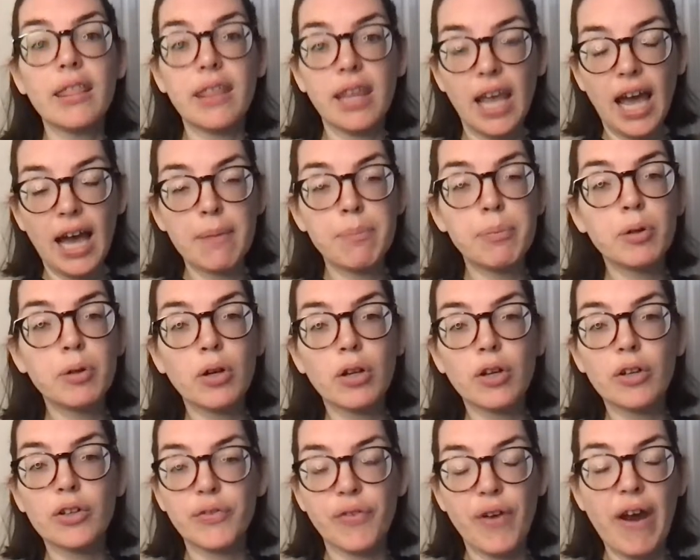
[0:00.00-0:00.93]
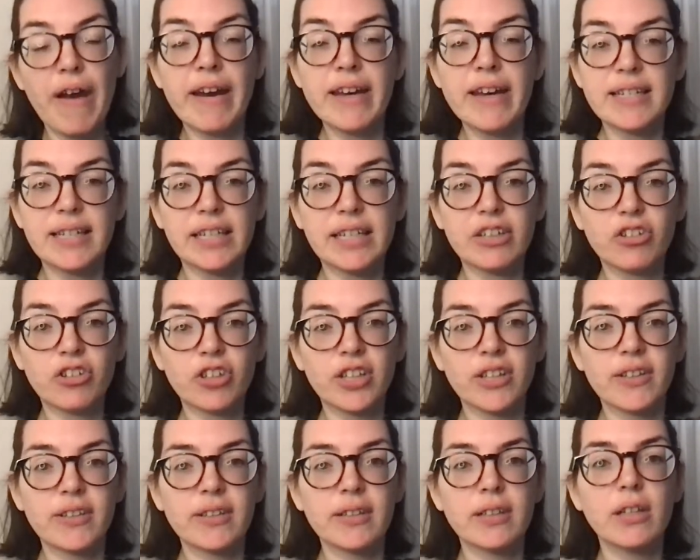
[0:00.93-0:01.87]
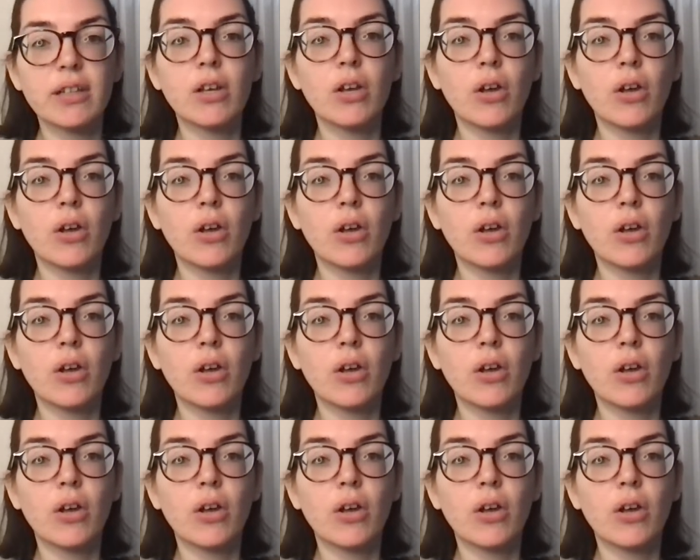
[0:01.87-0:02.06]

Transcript: The apple looks very delicious.